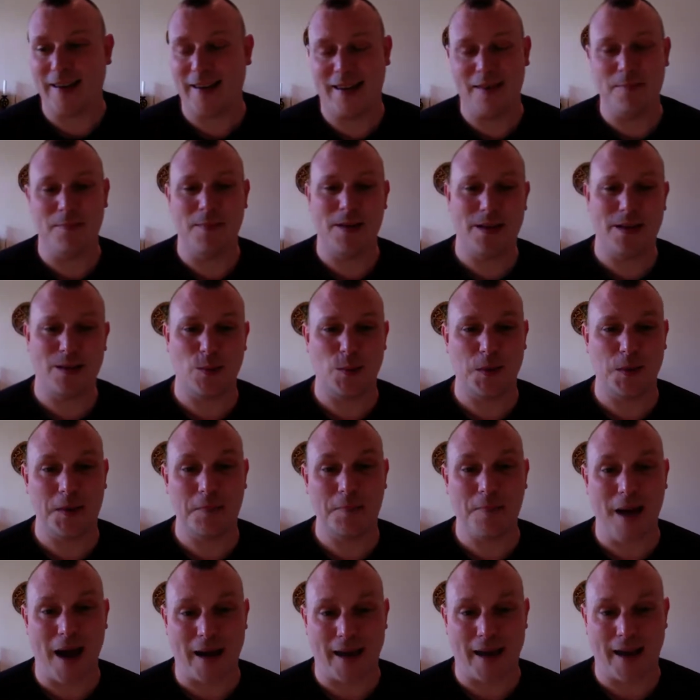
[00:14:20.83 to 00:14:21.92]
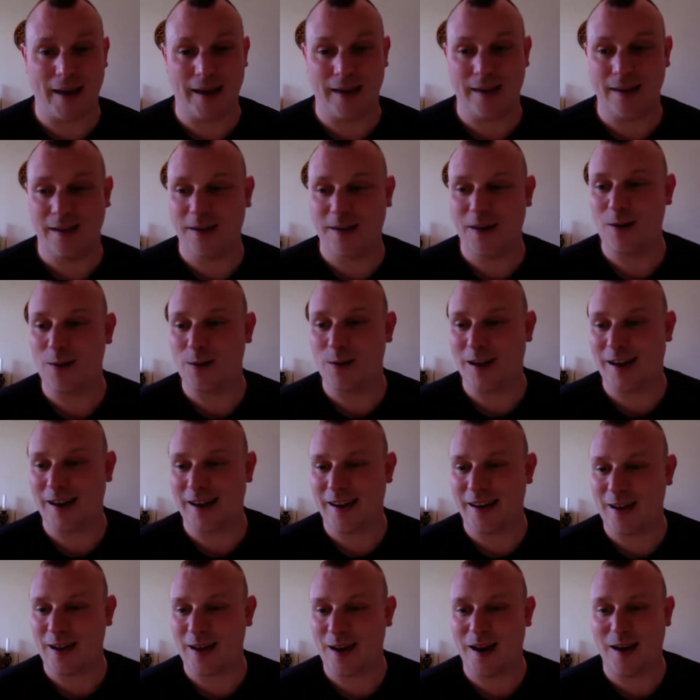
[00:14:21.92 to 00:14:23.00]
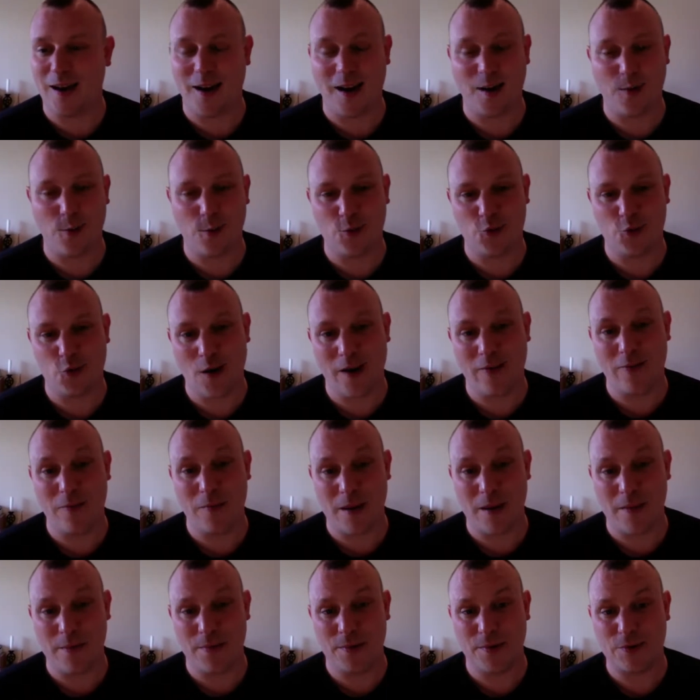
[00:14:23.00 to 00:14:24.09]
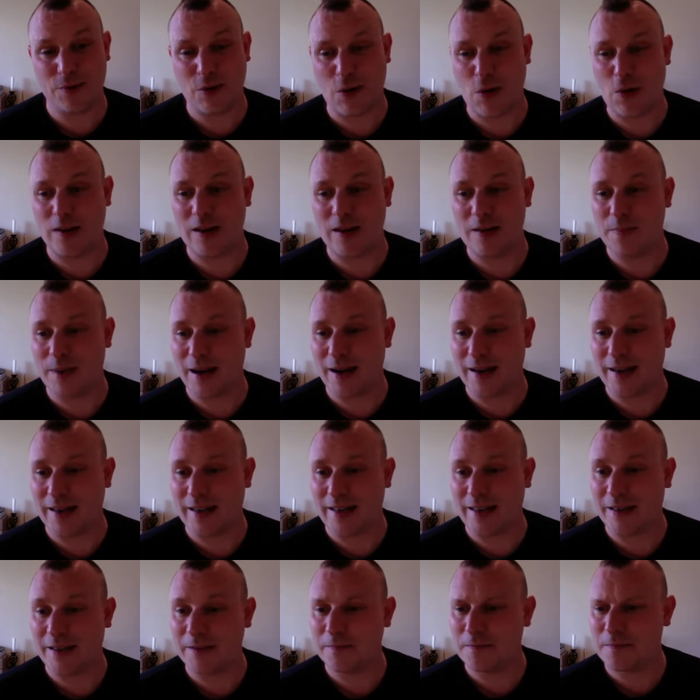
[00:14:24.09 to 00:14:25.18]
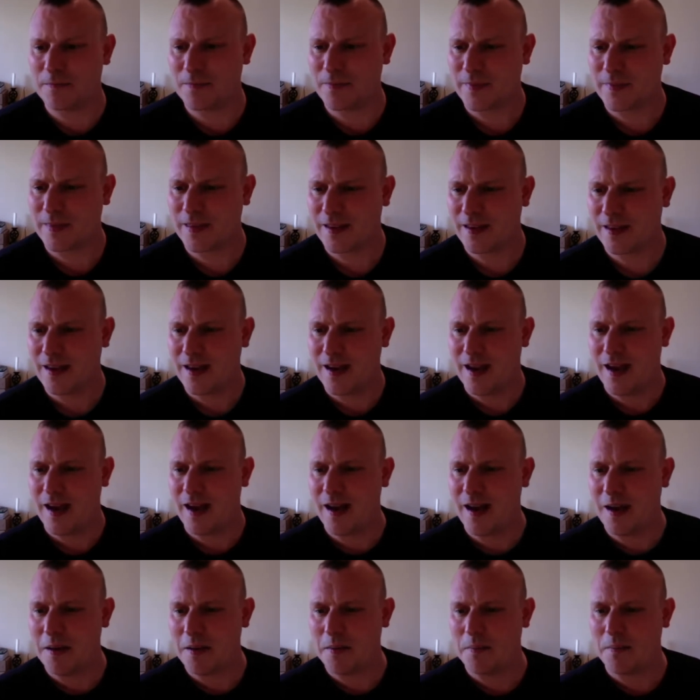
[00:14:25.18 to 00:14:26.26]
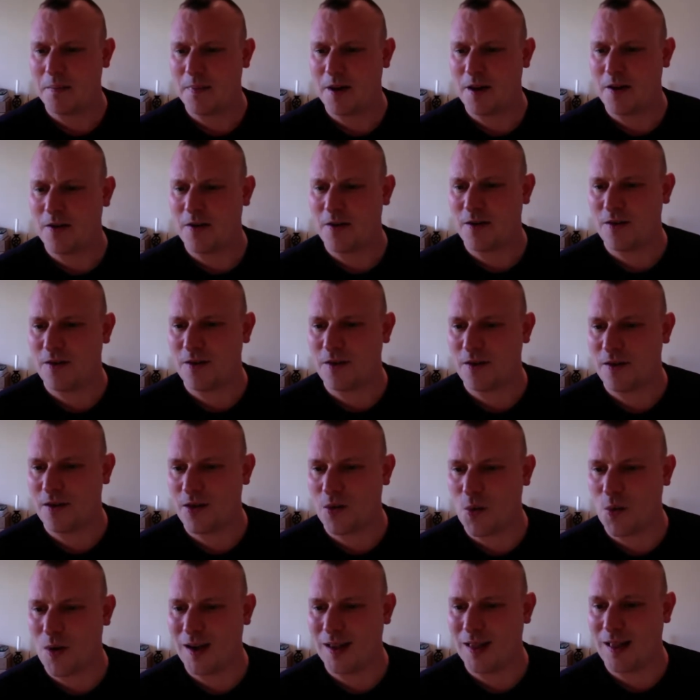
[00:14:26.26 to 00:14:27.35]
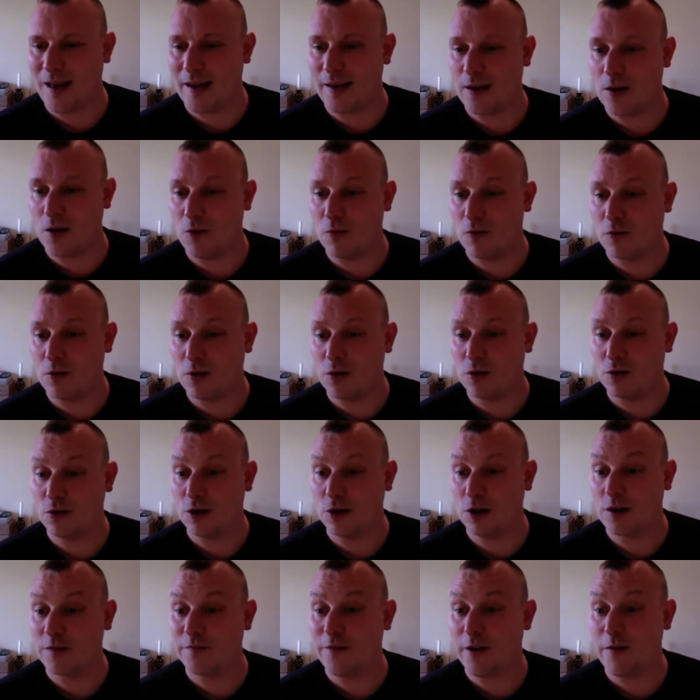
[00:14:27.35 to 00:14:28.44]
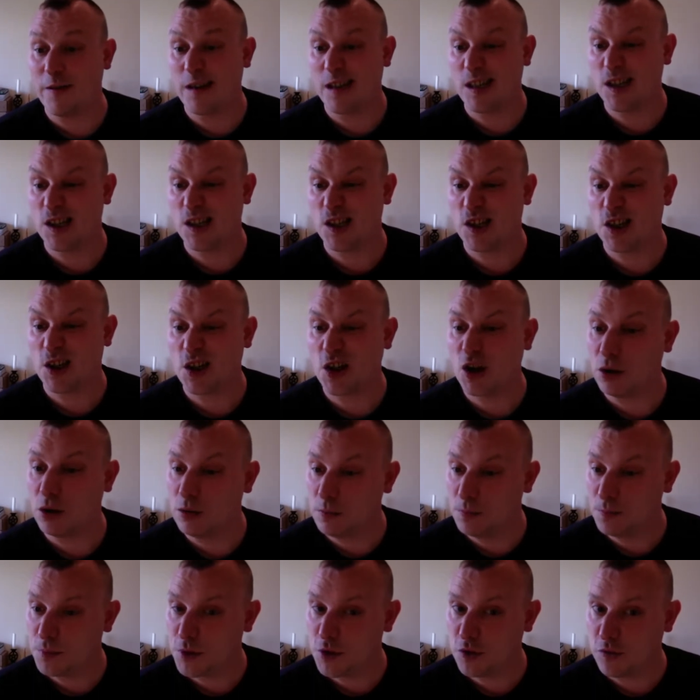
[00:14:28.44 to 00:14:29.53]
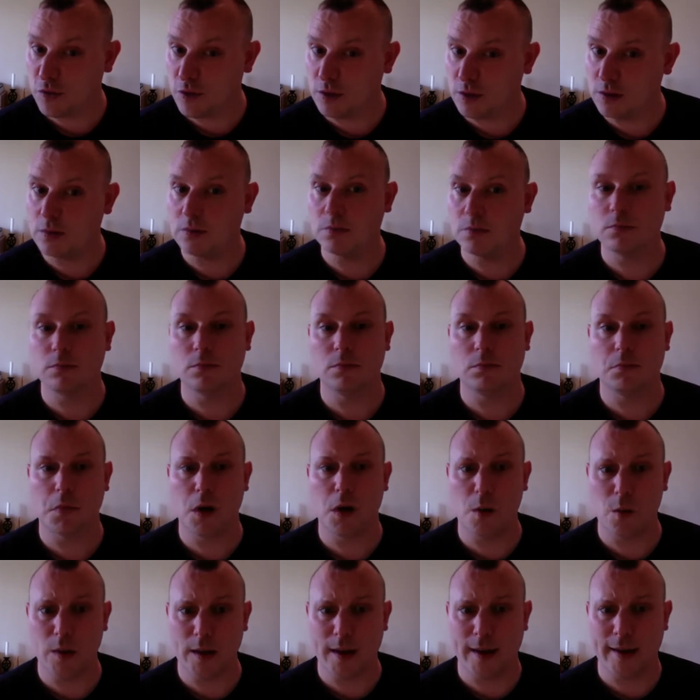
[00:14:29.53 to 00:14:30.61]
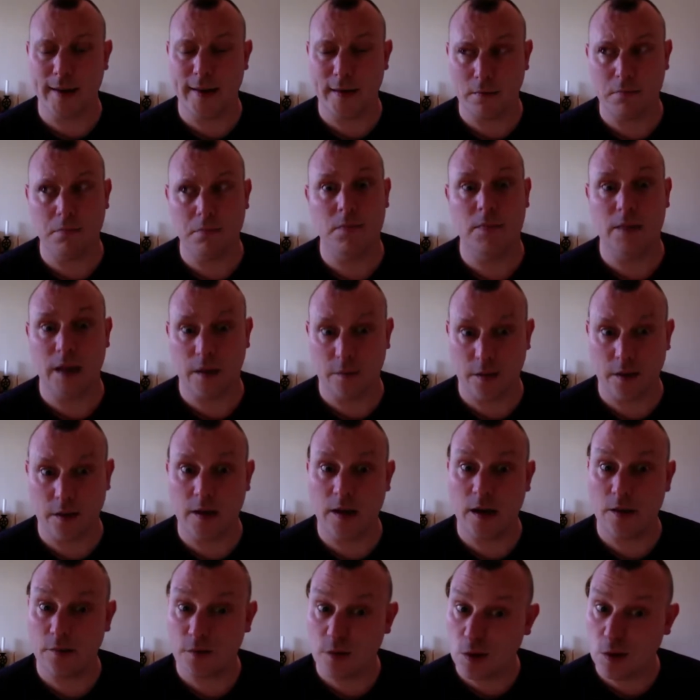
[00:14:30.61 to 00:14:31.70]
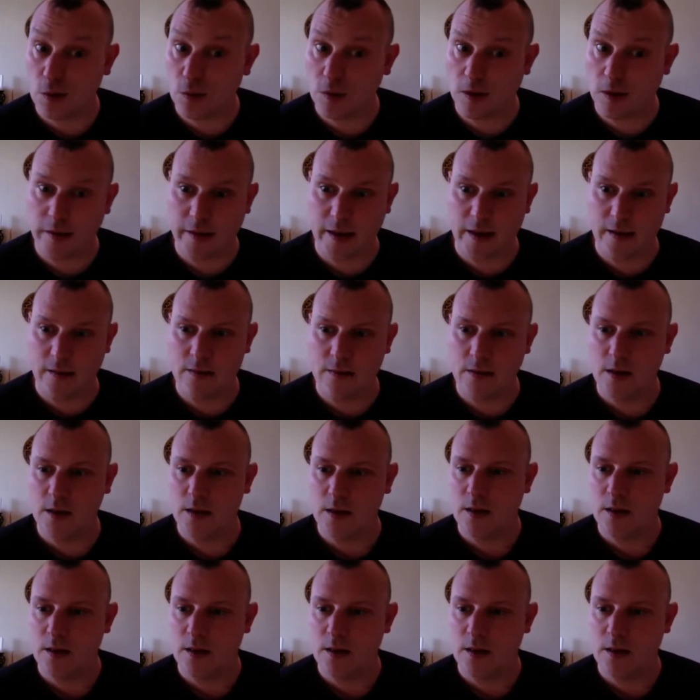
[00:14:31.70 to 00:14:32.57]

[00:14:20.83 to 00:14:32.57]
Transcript: He missed the word baggy. Okay, I will try and remember to call it a baggy. The White Light Oracle looks very sculptural. Okay, definitely going to have to Google it then.